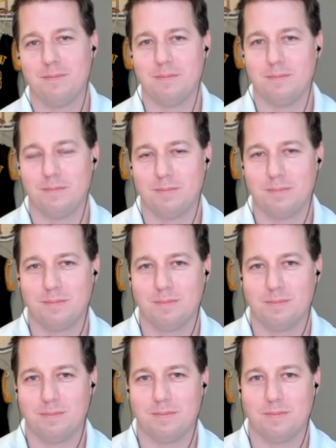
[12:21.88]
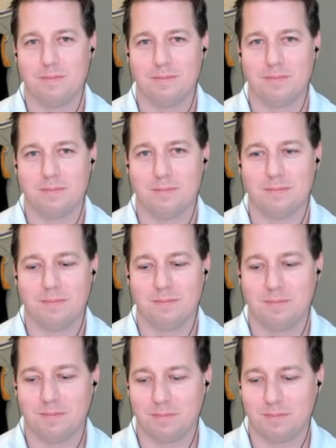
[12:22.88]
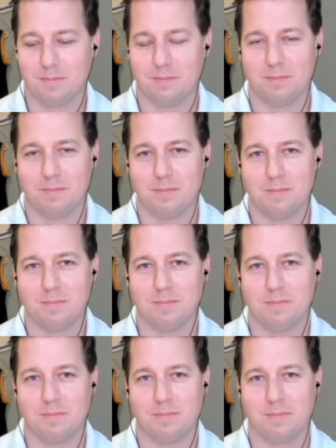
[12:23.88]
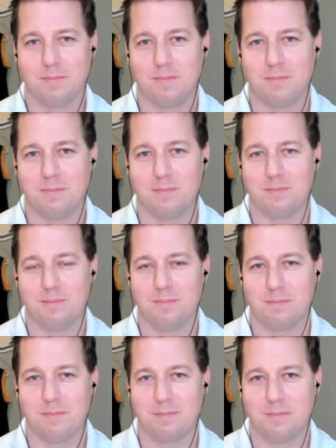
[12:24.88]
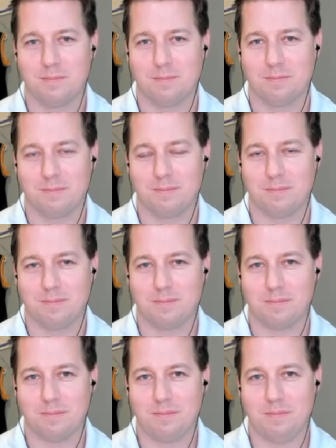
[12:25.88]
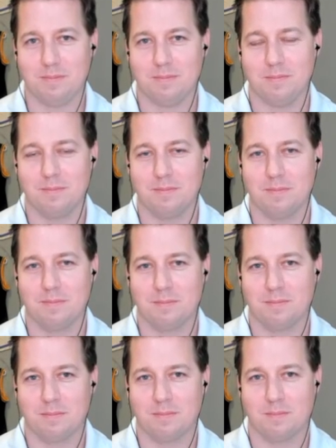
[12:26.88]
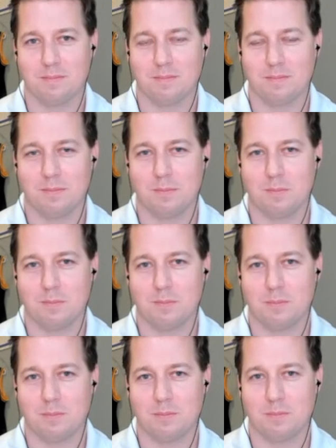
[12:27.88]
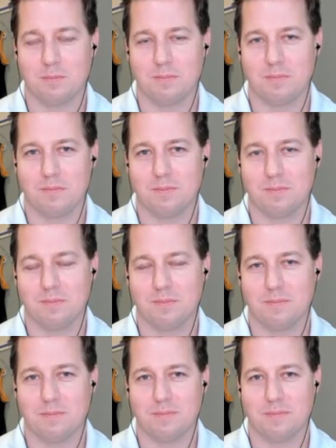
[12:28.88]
(silent)